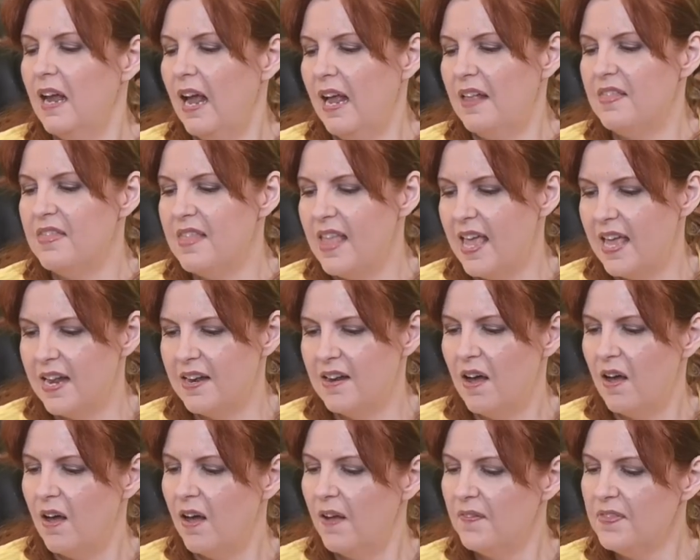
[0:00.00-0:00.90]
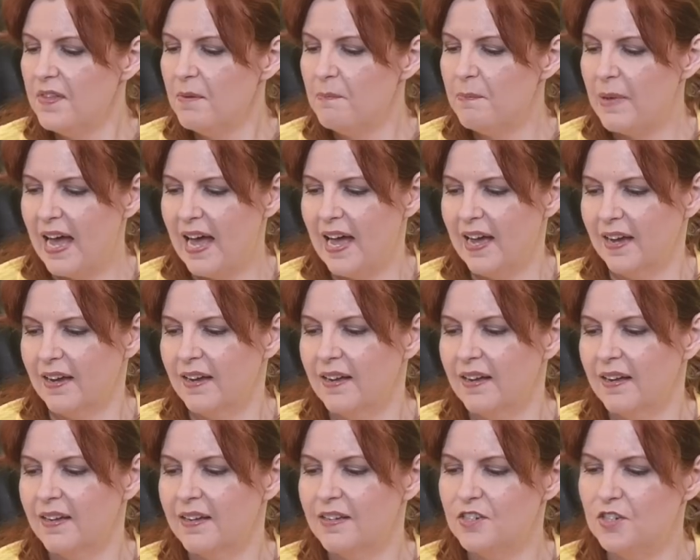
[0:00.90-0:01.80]
And then on the
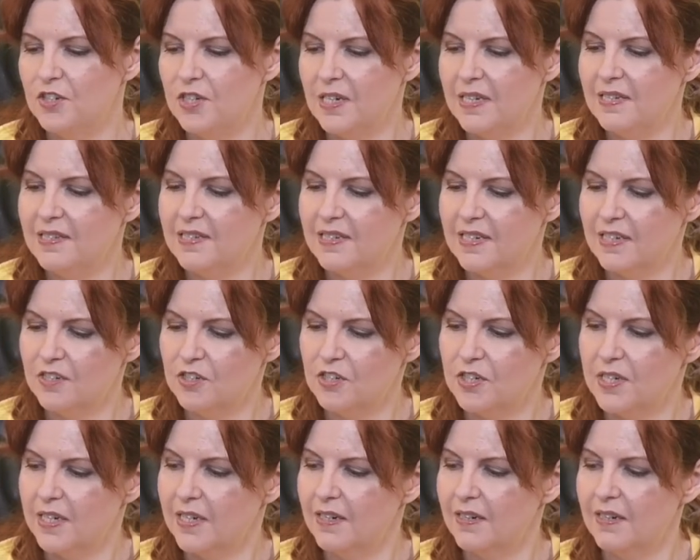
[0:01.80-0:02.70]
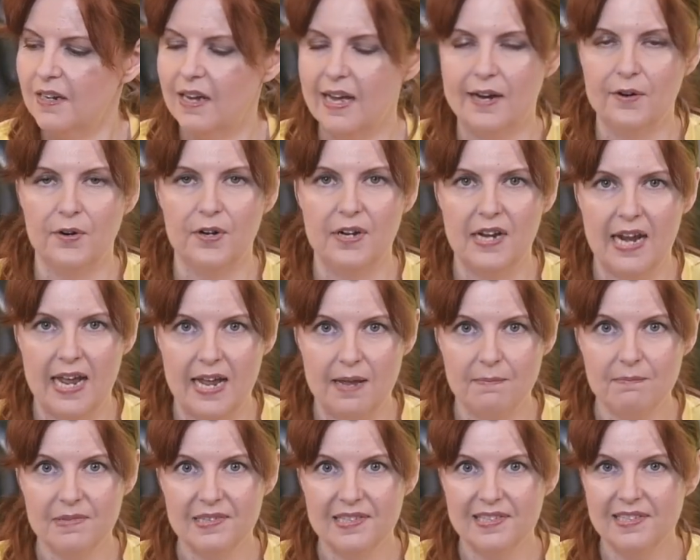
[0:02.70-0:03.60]
back, she stitched in our
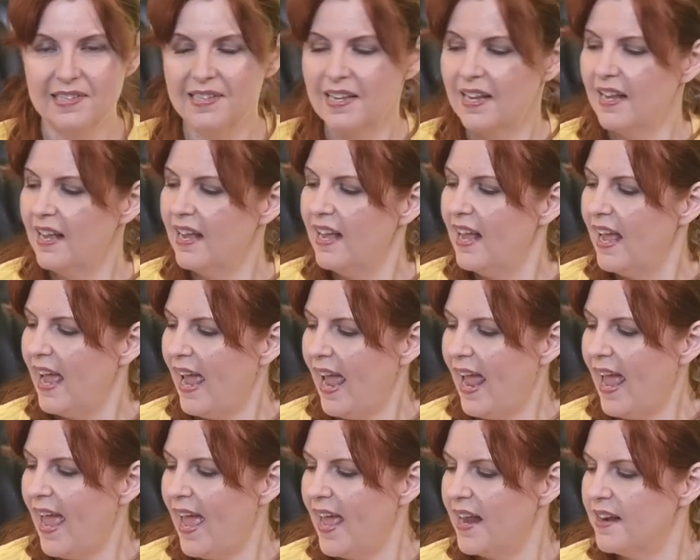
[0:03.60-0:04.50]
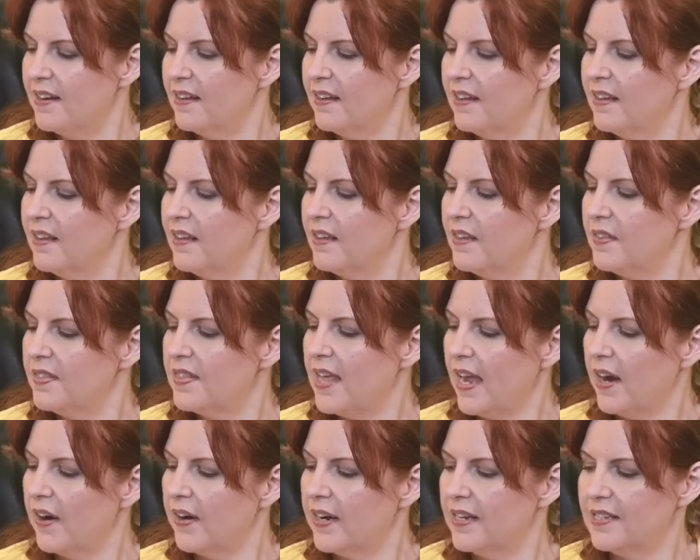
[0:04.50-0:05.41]
names and
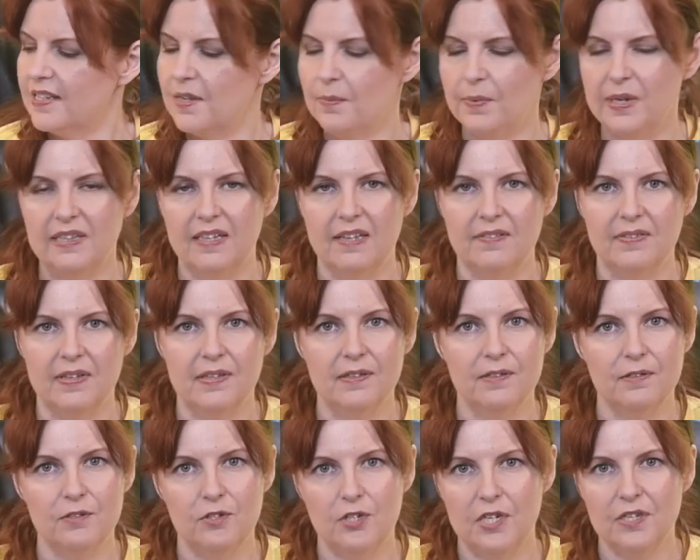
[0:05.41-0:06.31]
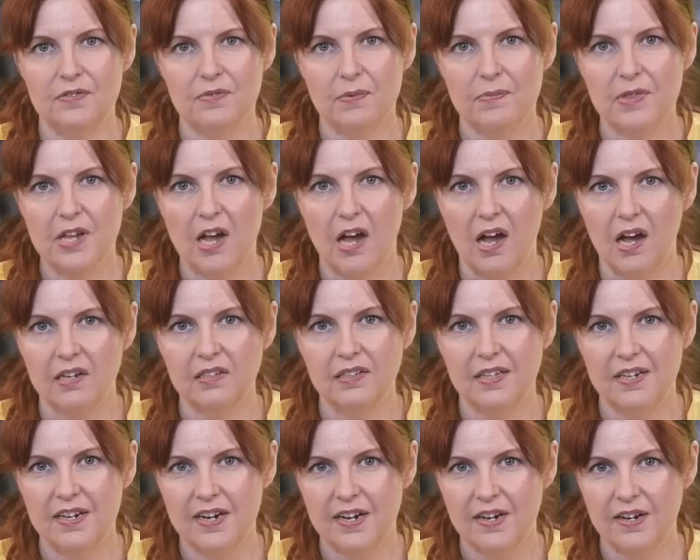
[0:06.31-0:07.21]
the areas that we live in. So she's from the
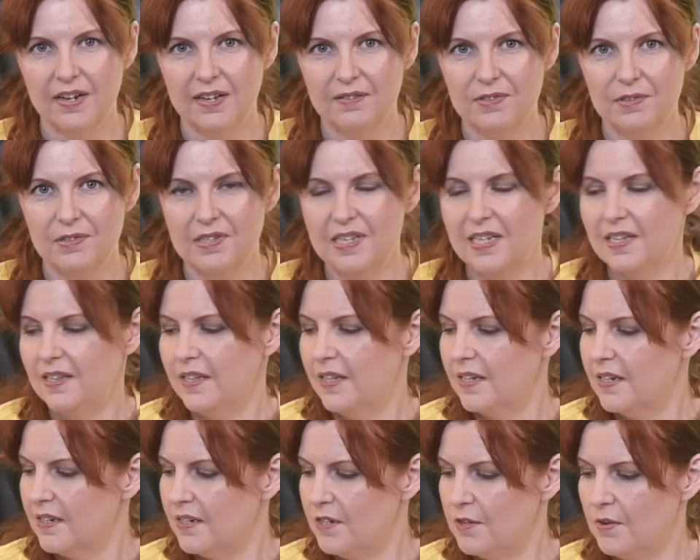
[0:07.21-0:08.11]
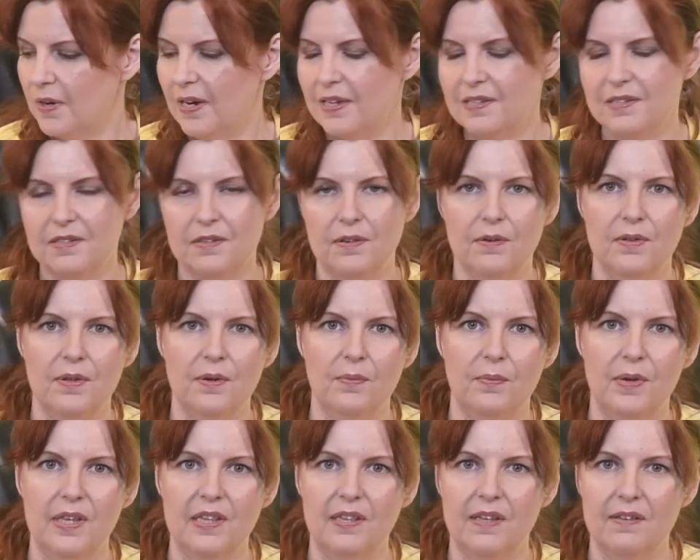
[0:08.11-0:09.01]
Auckland area of New Zealand, and you guys know that
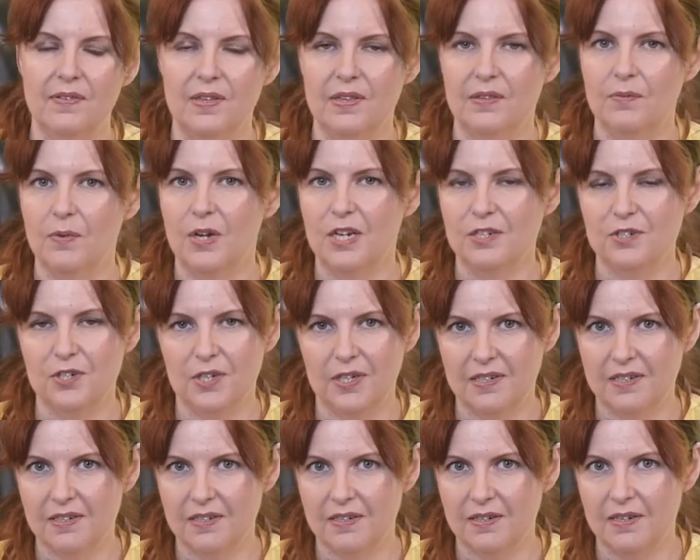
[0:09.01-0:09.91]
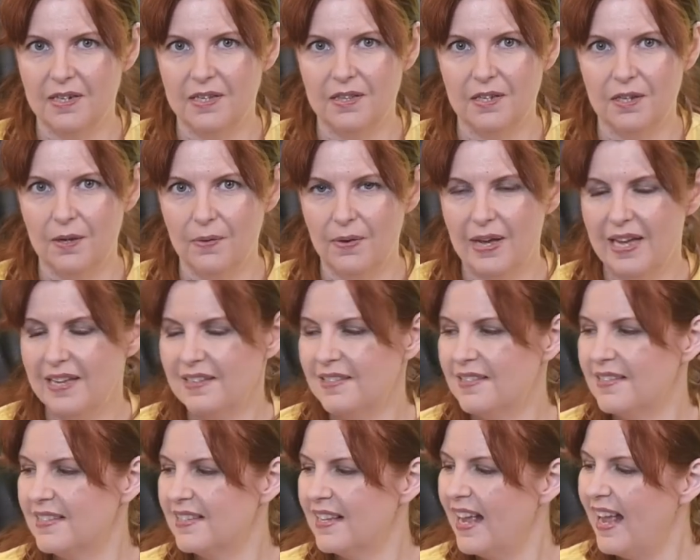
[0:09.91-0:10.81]
we live in Washington in the
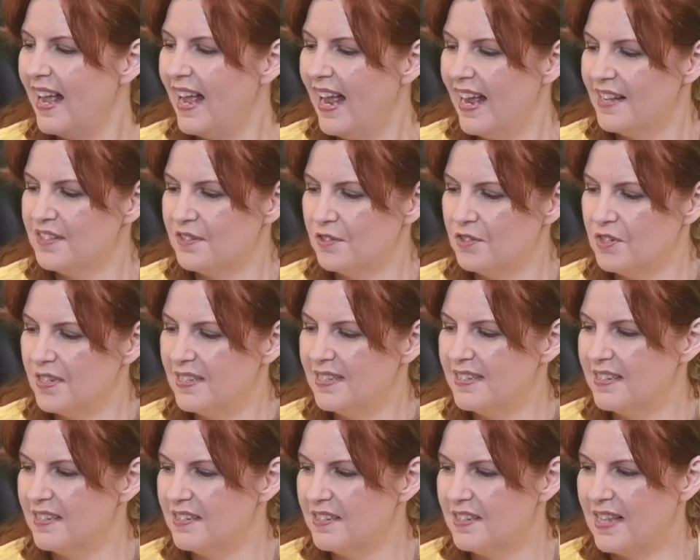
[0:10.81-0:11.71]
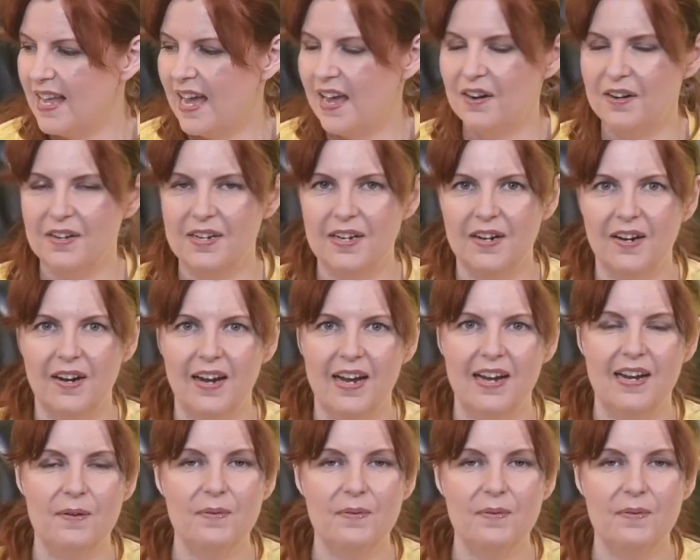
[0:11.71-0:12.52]
US. And so she stitched that on here, and